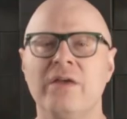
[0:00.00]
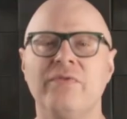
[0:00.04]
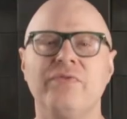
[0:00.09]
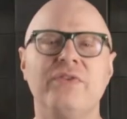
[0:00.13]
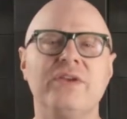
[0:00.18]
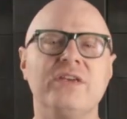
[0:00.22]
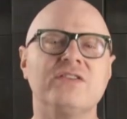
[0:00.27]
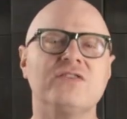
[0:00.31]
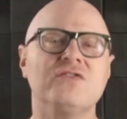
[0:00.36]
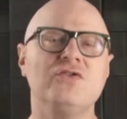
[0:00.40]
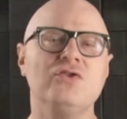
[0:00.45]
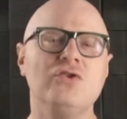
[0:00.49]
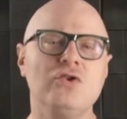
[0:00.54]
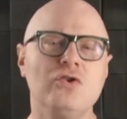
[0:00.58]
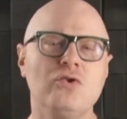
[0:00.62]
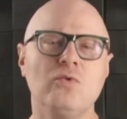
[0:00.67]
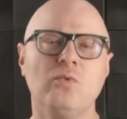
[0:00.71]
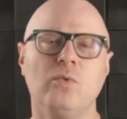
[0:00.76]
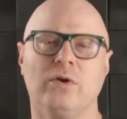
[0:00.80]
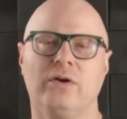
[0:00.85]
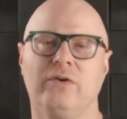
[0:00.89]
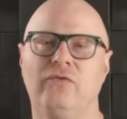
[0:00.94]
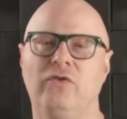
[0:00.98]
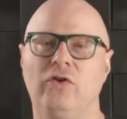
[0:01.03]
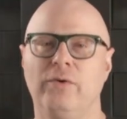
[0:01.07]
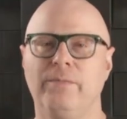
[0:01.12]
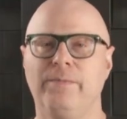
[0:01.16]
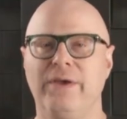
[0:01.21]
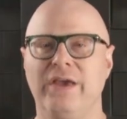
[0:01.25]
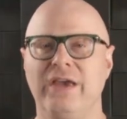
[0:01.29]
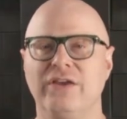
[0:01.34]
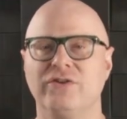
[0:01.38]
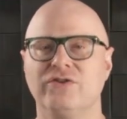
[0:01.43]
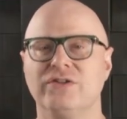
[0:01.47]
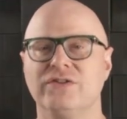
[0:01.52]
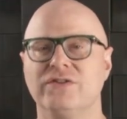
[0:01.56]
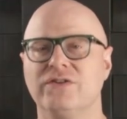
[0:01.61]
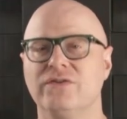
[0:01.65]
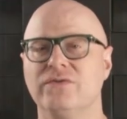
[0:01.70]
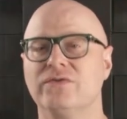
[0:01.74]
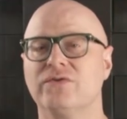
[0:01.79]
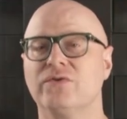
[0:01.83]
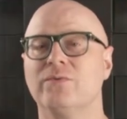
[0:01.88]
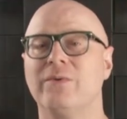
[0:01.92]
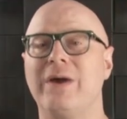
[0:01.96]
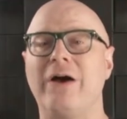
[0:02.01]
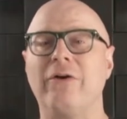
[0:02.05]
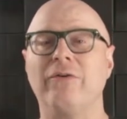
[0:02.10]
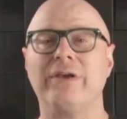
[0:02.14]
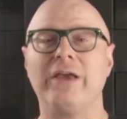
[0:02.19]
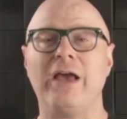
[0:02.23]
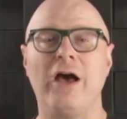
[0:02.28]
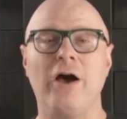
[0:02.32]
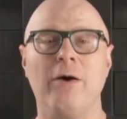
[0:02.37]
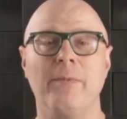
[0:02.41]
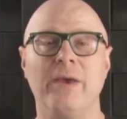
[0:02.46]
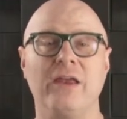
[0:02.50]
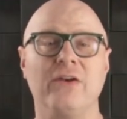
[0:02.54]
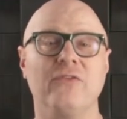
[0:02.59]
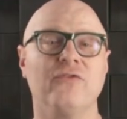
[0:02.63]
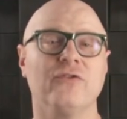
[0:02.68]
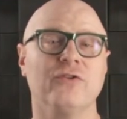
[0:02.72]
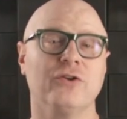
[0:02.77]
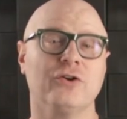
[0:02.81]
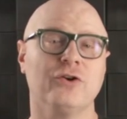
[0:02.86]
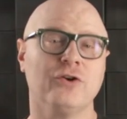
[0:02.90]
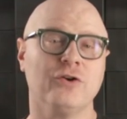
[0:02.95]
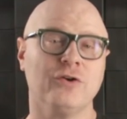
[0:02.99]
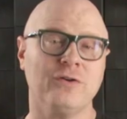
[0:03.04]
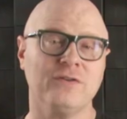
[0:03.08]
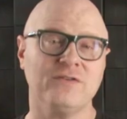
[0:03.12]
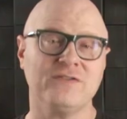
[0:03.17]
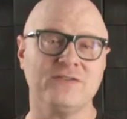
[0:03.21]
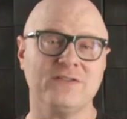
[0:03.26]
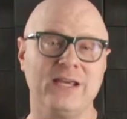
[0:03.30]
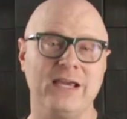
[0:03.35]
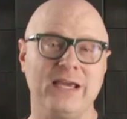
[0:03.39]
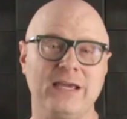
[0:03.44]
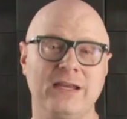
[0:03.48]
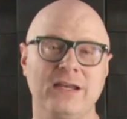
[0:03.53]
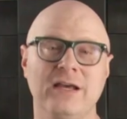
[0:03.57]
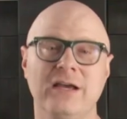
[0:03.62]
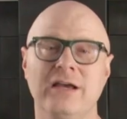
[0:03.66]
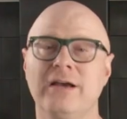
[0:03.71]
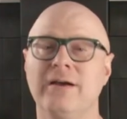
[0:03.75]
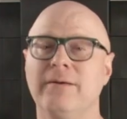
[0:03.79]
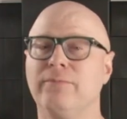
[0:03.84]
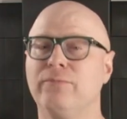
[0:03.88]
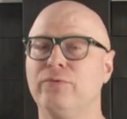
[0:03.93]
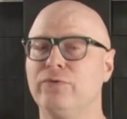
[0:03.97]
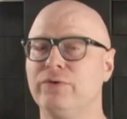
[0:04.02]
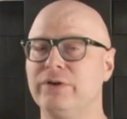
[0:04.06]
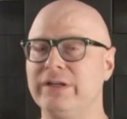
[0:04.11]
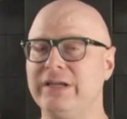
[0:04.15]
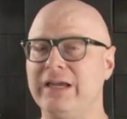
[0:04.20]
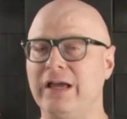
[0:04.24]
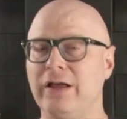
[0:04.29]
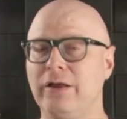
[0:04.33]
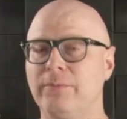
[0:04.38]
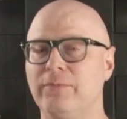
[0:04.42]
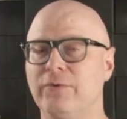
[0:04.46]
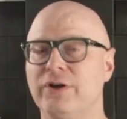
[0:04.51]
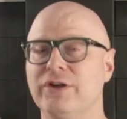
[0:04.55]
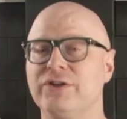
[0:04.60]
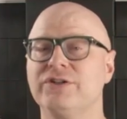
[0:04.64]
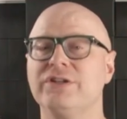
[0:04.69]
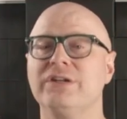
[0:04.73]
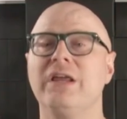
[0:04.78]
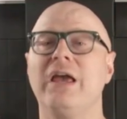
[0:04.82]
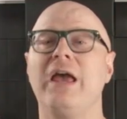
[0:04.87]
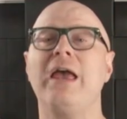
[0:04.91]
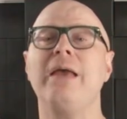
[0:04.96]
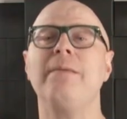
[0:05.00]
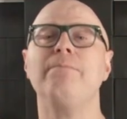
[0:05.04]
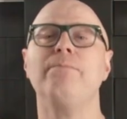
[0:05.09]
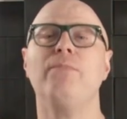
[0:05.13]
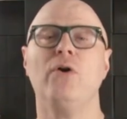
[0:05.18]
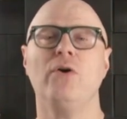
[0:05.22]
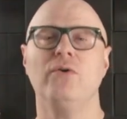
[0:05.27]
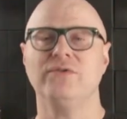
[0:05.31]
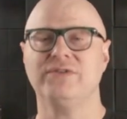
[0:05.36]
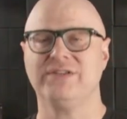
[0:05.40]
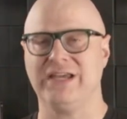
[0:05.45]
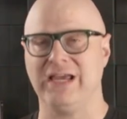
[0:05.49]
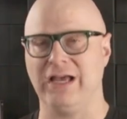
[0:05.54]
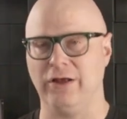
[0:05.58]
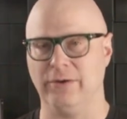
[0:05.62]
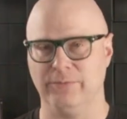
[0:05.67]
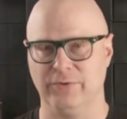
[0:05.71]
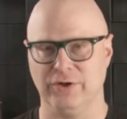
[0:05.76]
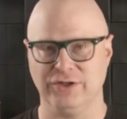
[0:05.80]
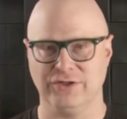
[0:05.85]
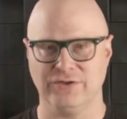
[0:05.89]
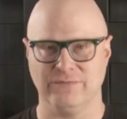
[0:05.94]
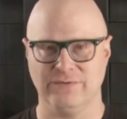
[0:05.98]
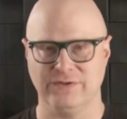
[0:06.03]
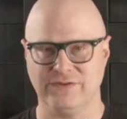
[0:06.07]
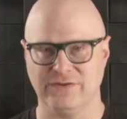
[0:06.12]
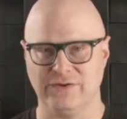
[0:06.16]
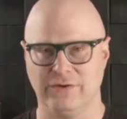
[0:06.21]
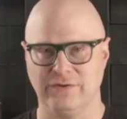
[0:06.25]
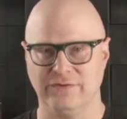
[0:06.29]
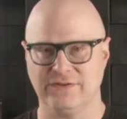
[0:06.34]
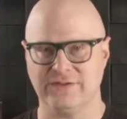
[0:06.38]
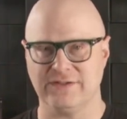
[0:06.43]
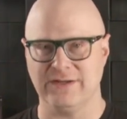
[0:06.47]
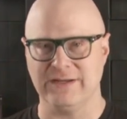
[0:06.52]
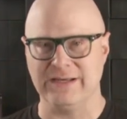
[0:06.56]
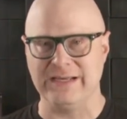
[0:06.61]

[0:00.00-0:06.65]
This new workflow page is used throughout Calman for the current state, pre-calibration, and post-calibration results.